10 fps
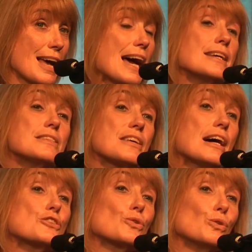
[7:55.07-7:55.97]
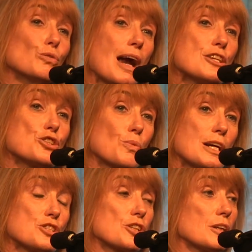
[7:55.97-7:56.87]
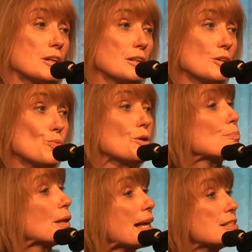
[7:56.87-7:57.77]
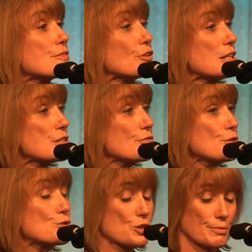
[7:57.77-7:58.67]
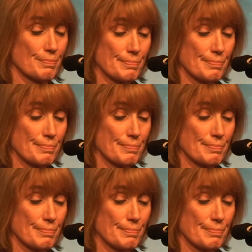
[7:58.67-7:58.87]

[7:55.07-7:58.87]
at his high school graduation with plans for his future.